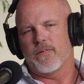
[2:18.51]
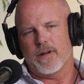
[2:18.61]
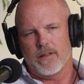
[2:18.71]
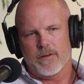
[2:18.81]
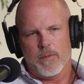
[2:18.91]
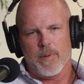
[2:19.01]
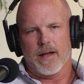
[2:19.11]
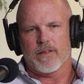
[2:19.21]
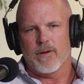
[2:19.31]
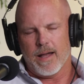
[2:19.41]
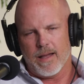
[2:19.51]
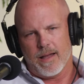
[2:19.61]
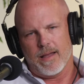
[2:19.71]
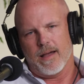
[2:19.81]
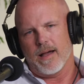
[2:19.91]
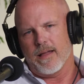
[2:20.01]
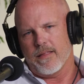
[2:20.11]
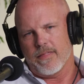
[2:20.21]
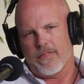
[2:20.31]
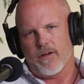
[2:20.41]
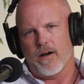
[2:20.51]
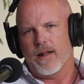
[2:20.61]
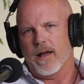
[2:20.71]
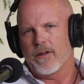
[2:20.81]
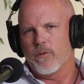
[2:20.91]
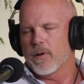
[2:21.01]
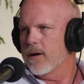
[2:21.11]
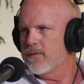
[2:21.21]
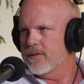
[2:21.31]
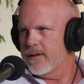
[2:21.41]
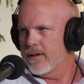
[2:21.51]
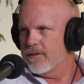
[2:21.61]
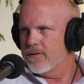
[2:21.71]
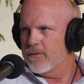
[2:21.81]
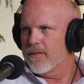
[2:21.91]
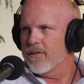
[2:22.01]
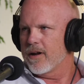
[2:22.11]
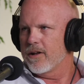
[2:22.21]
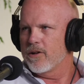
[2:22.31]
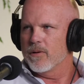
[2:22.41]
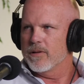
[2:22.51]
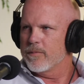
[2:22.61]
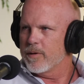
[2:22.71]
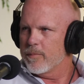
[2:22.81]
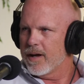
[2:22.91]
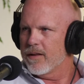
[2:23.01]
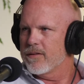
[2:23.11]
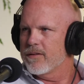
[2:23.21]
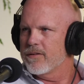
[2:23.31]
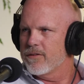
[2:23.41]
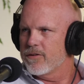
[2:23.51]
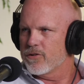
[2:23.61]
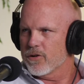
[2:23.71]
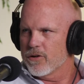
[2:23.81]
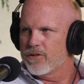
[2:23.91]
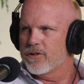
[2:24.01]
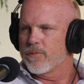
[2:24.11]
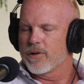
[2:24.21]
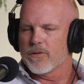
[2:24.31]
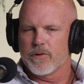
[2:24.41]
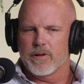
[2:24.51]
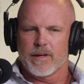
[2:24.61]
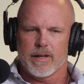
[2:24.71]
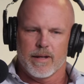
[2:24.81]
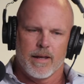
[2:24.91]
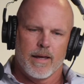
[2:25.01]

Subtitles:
funny looking back, though. I thought I knew what I was getting into. I thought I knew a little bit about search and recruiting, and